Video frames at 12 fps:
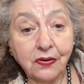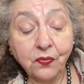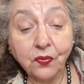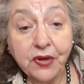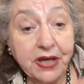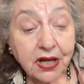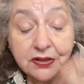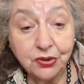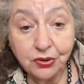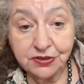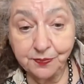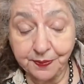We are
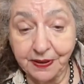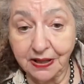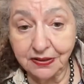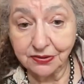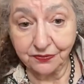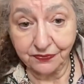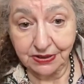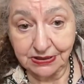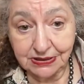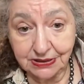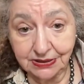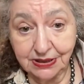not part of
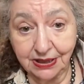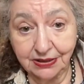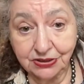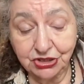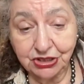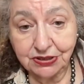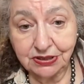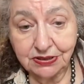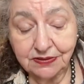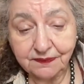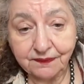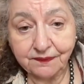this
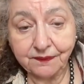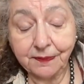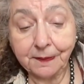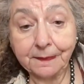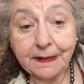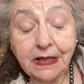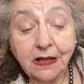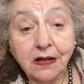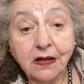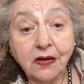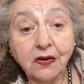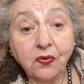intelligence.
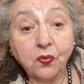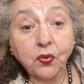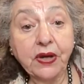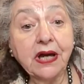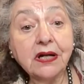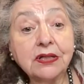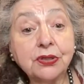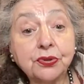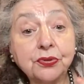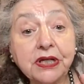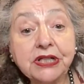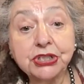We are
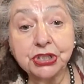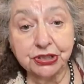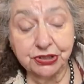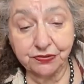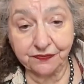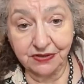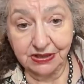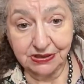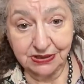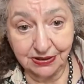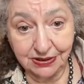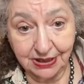creatures of
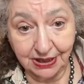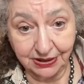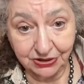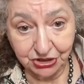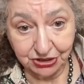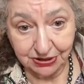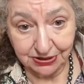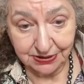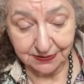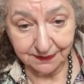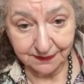this intelligence.